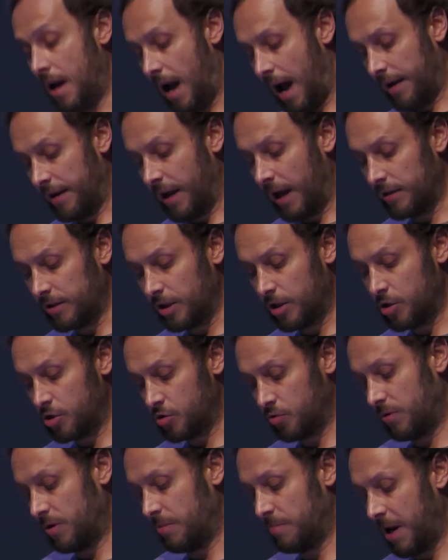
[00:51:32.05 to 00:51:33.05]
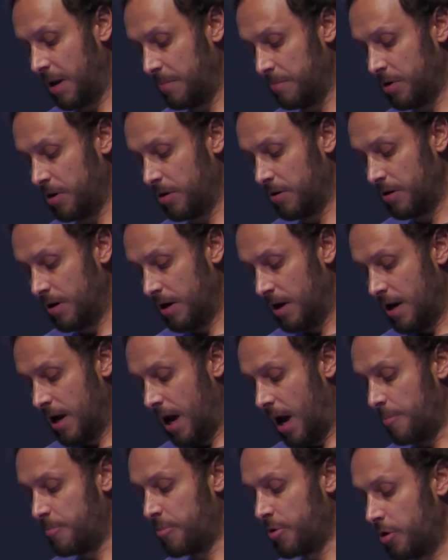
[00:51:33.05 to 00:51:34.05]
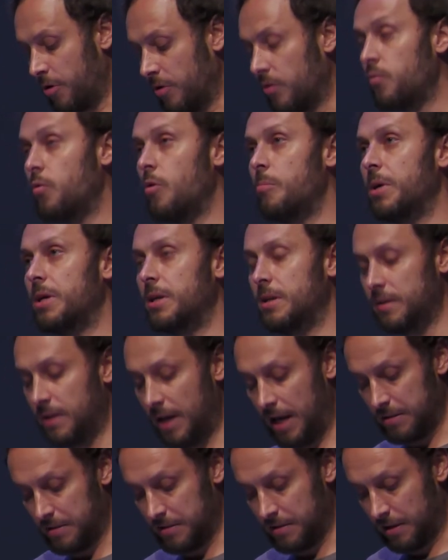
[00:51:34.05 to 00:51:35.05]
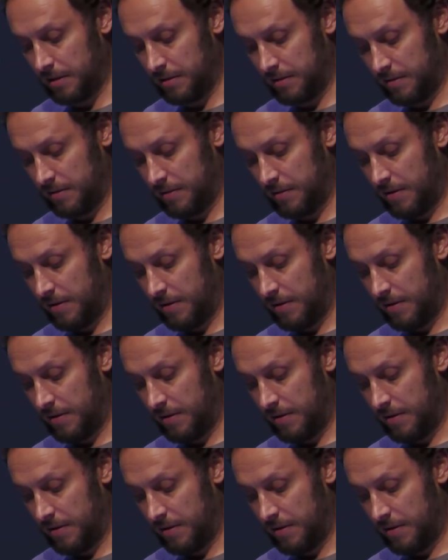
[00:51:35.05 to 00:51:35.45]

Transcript: Another should remember a burnt woman in Dresden.